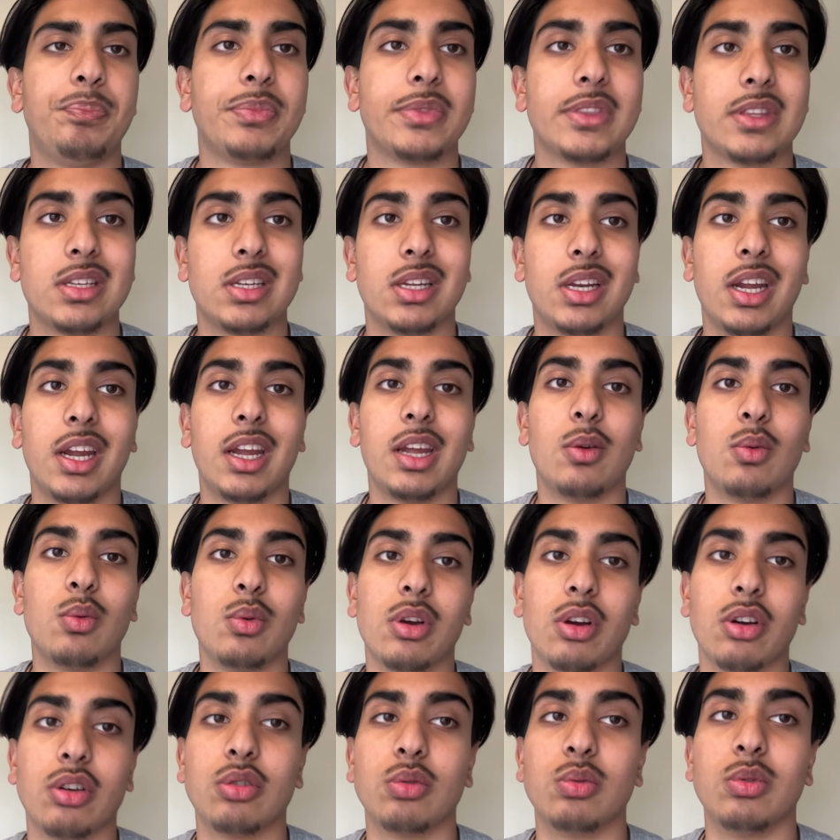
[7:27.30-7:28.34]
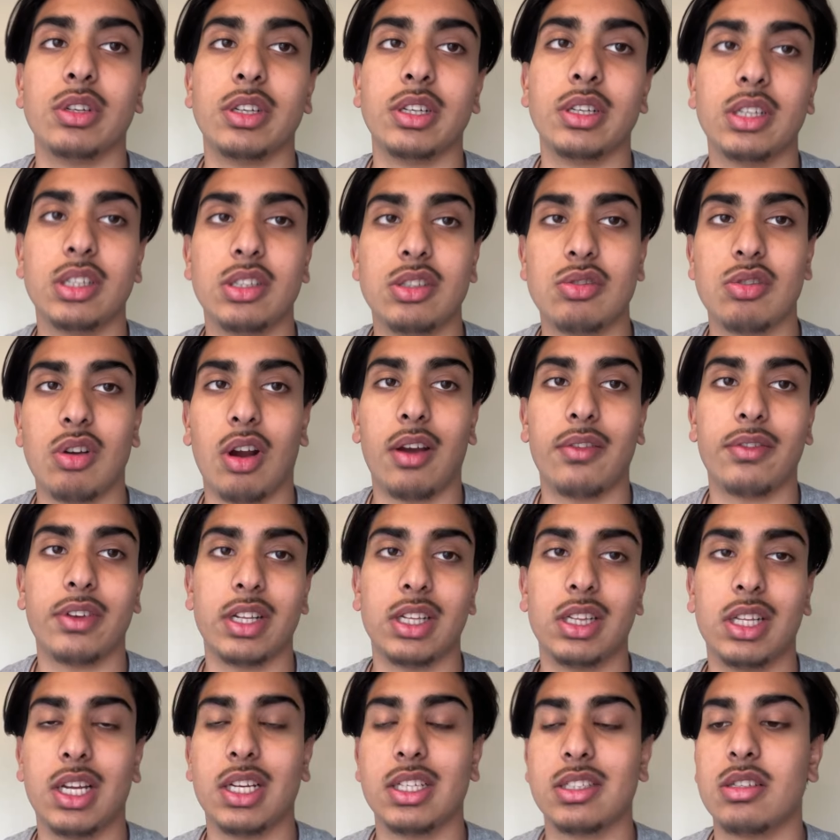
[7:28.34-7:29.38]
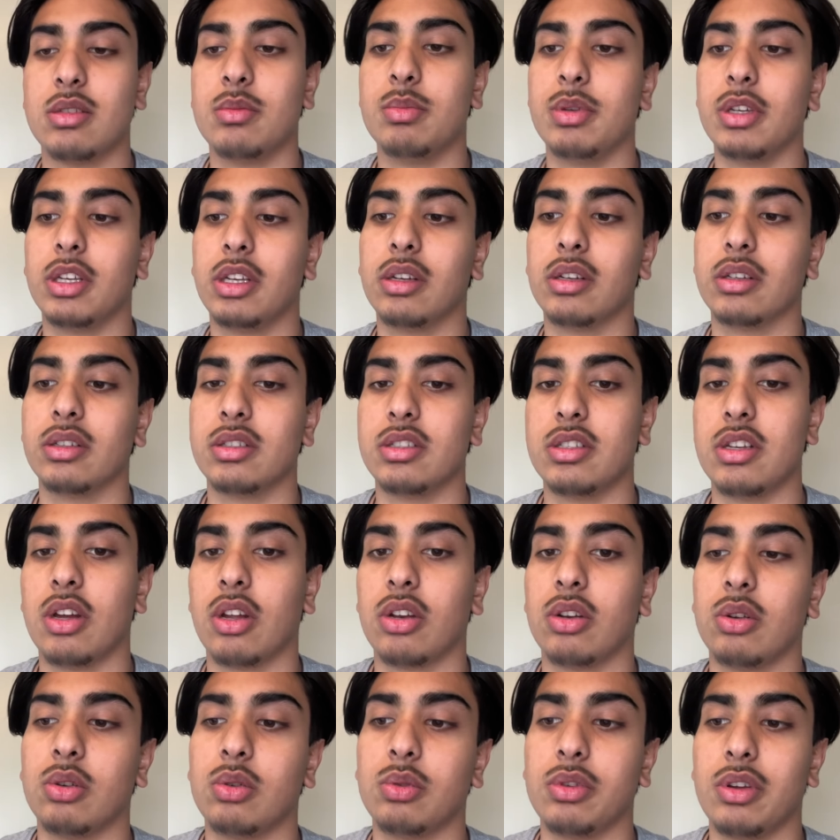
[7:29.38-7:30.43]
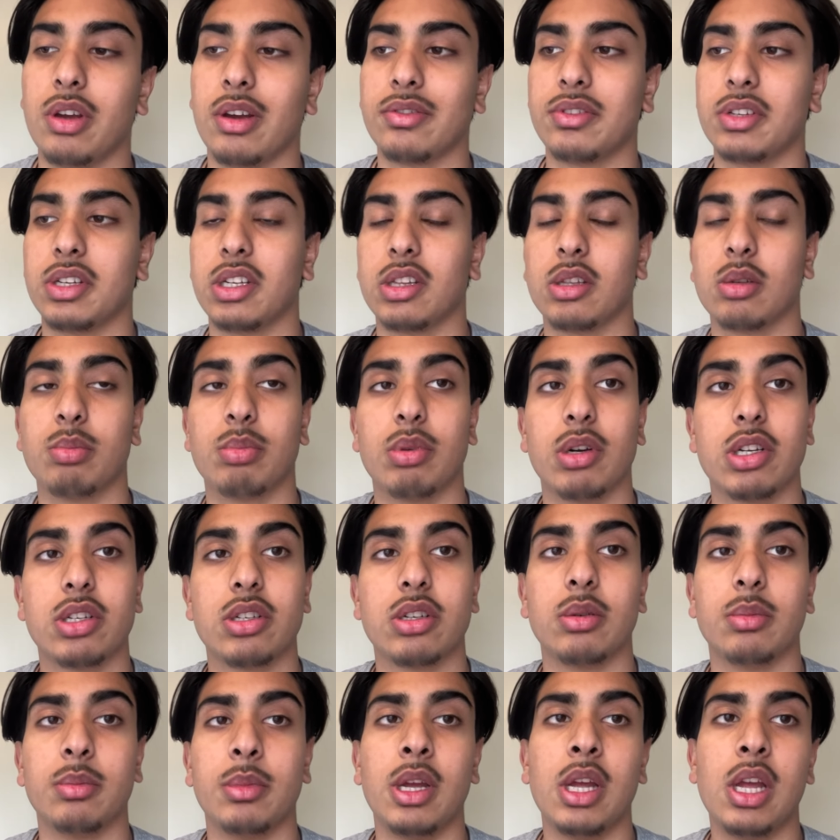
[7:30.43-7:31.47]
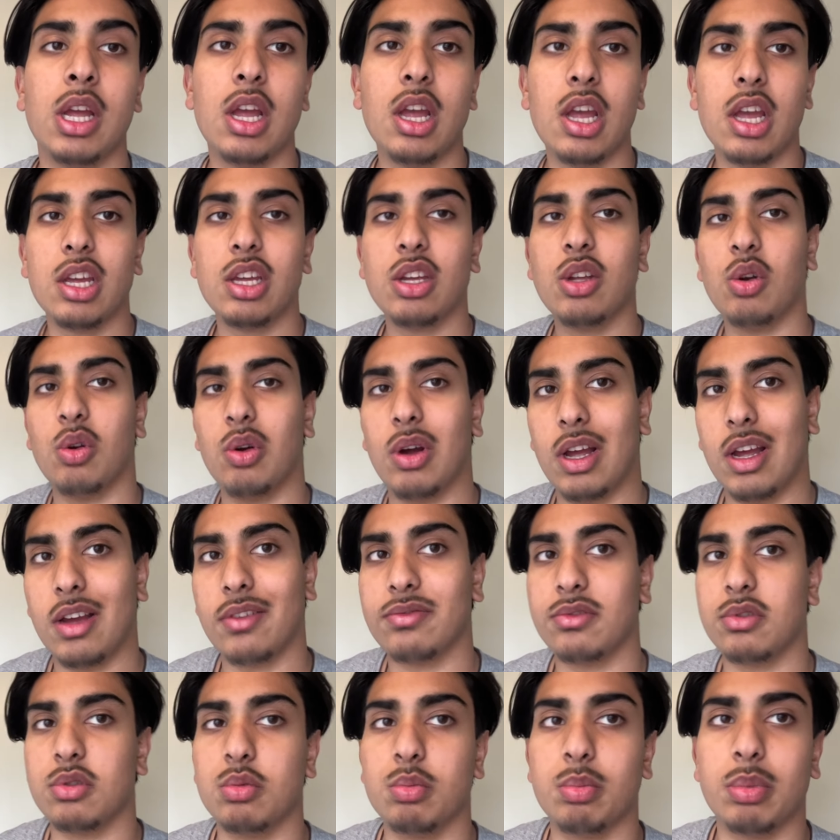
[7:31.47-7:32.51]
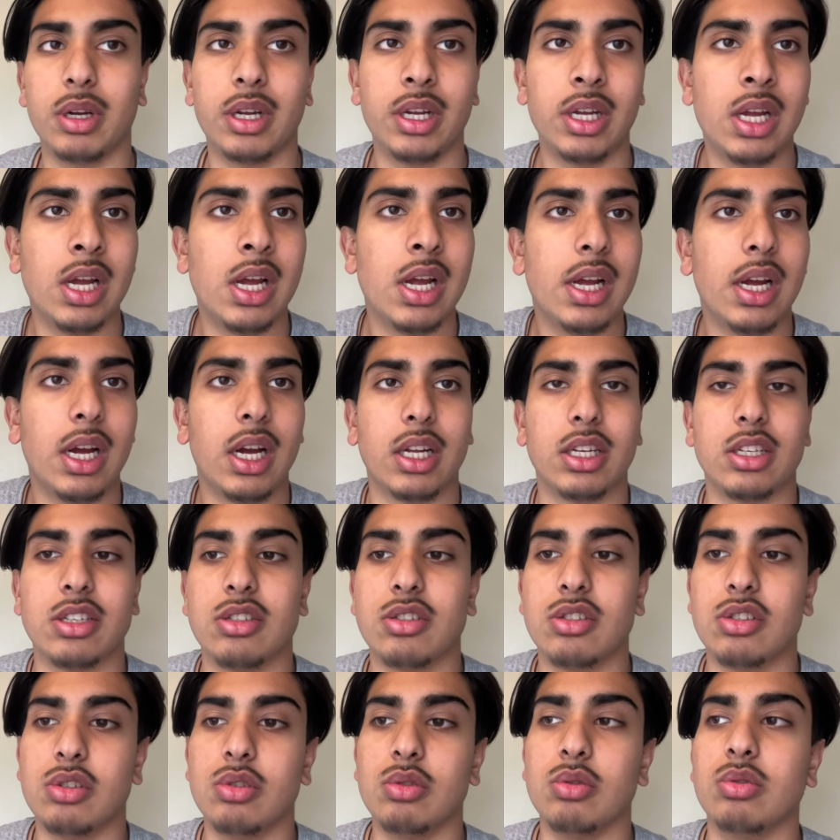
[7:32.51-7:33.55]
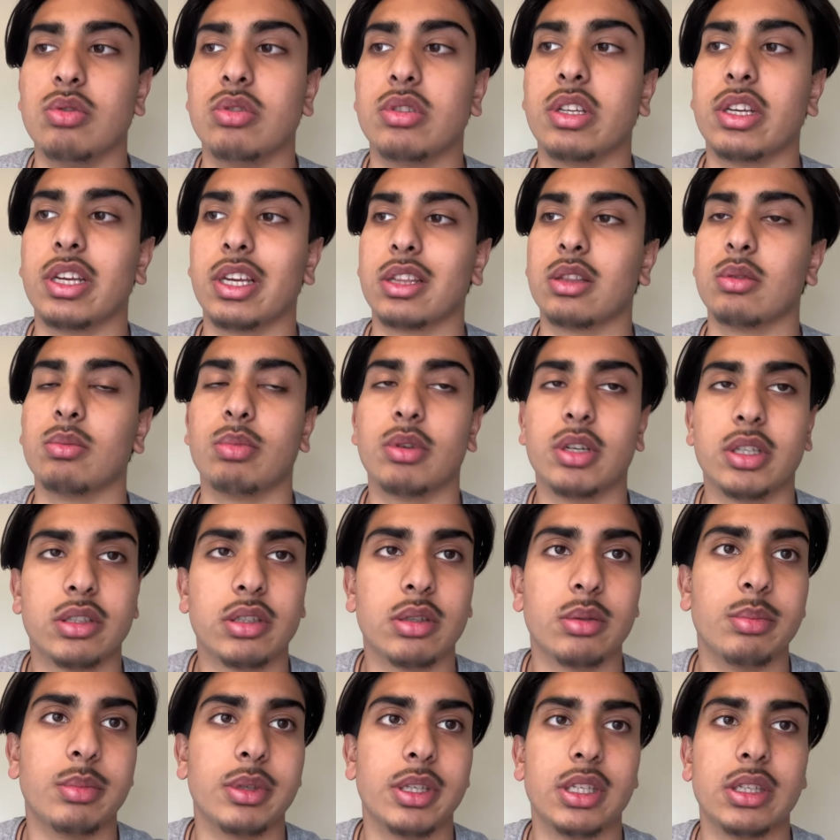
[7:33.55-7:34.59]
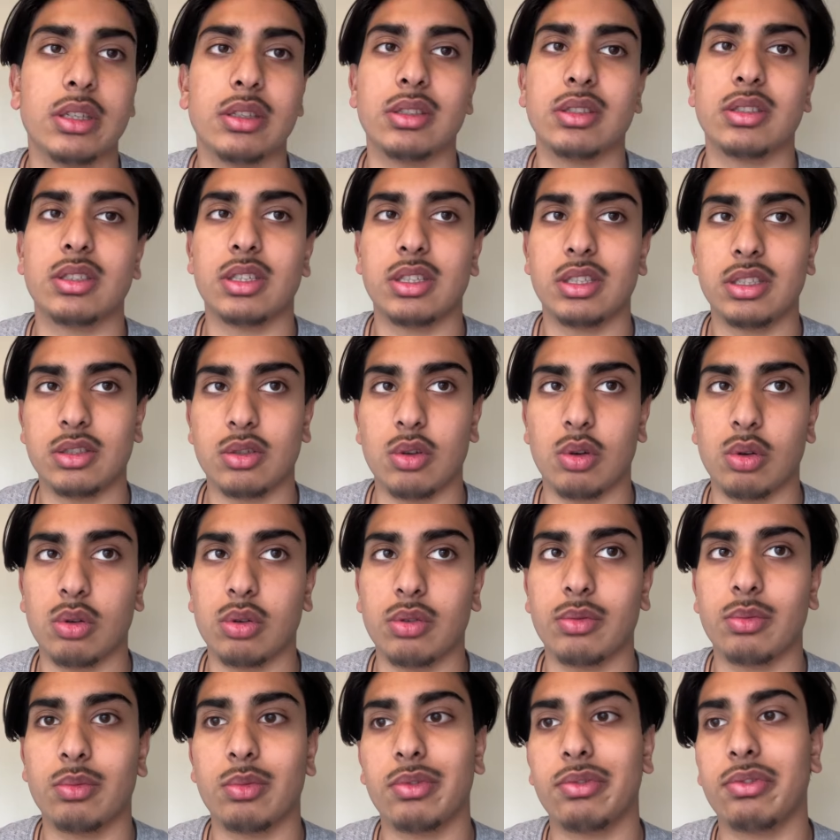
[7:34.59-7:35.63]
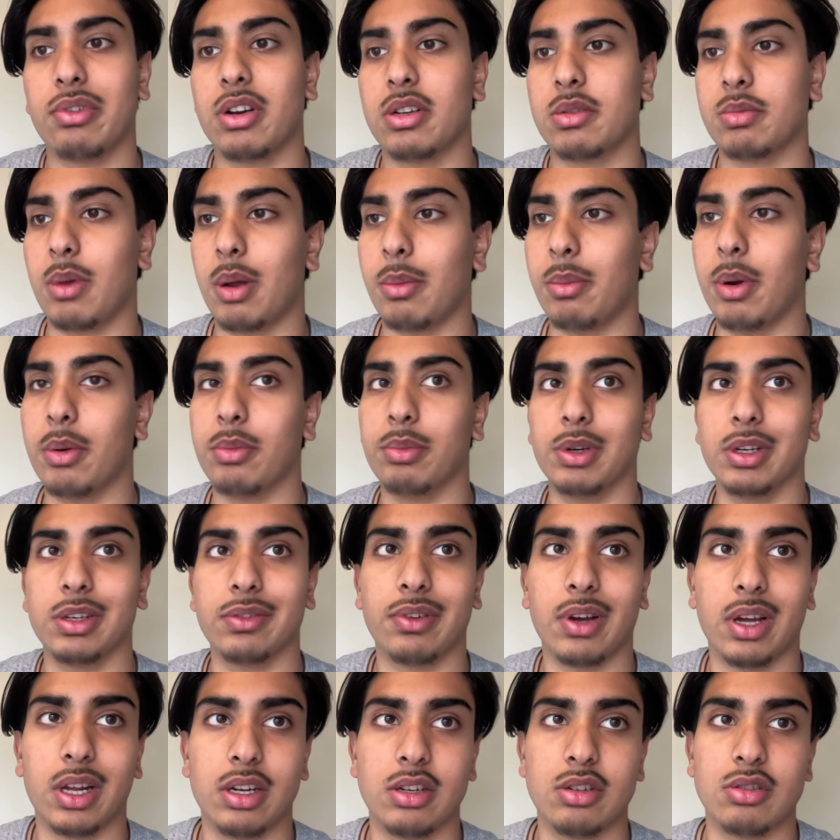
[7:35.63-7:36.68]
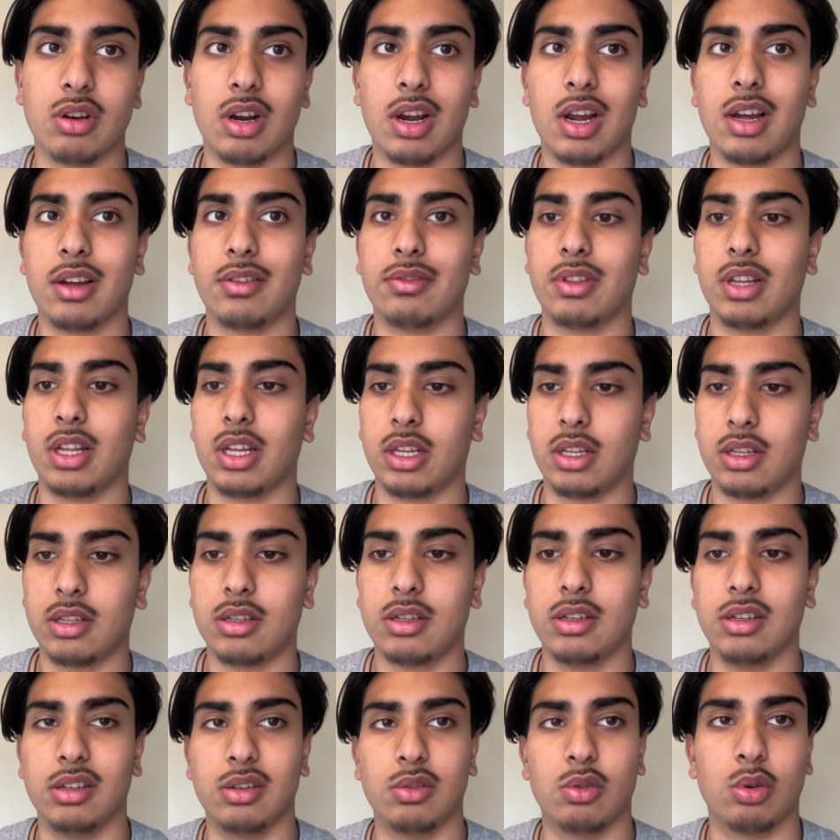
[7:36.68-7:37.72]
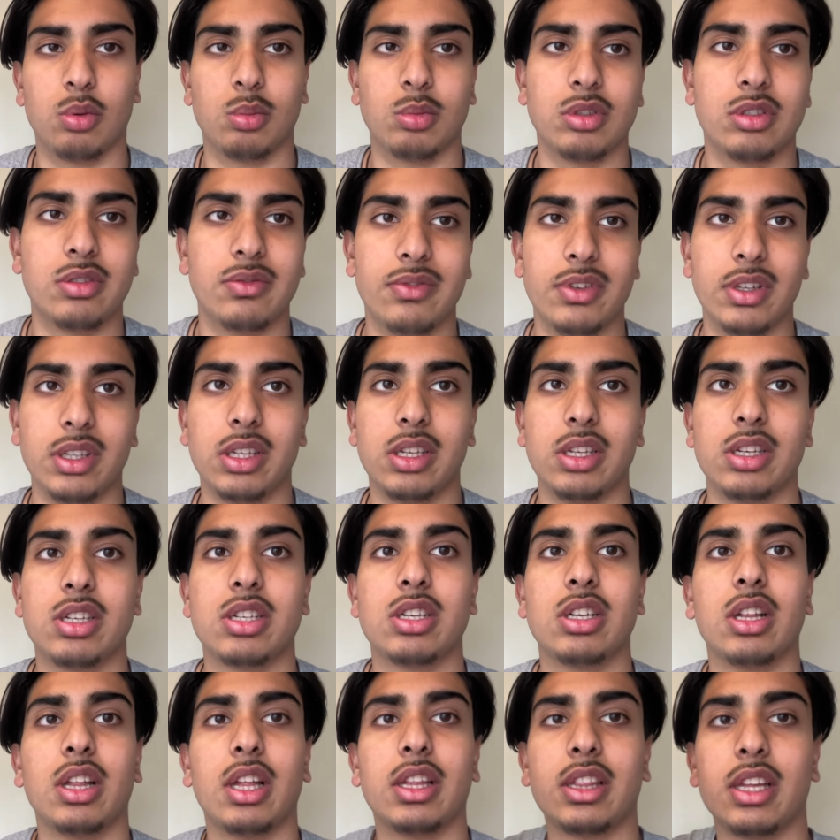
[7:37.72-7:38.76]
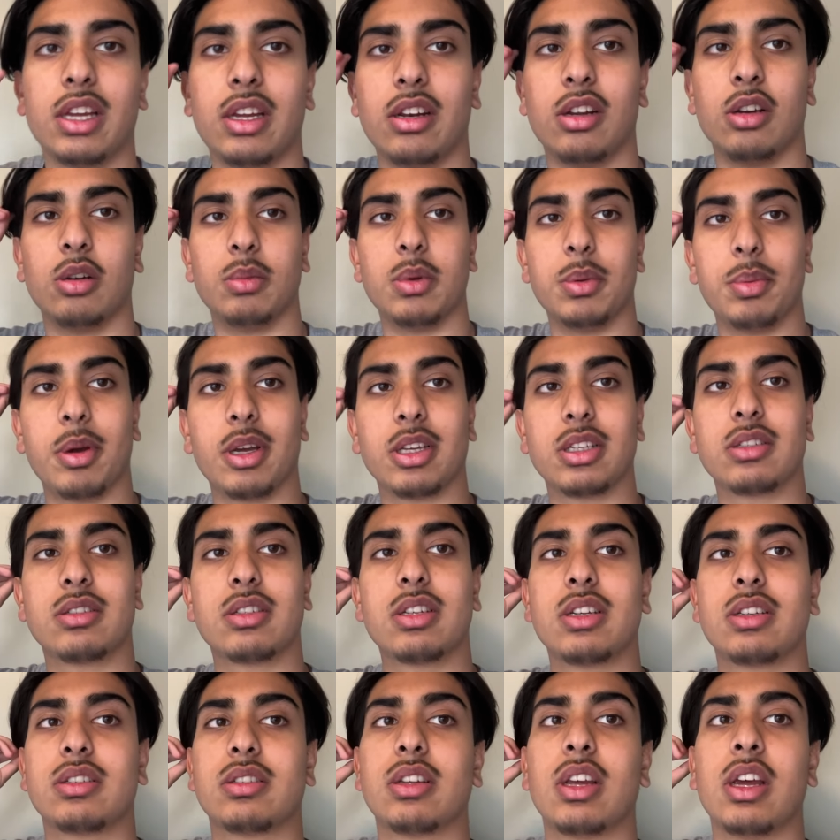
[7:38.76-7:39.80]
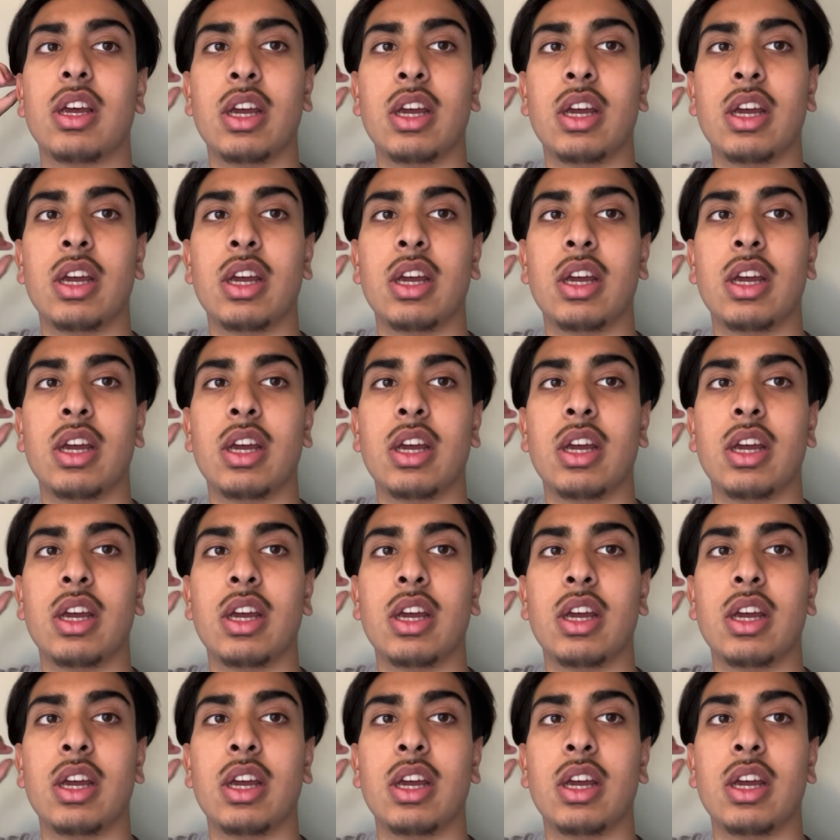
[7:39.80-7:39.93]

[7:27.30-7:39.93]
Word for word: today we are doing driving classes because y'all know you have to get the brush up. You don't have to, but I just choose to get the brush up because it's going to refresh my memory of how to drive like a normal civilian shit like that and help me pass the test.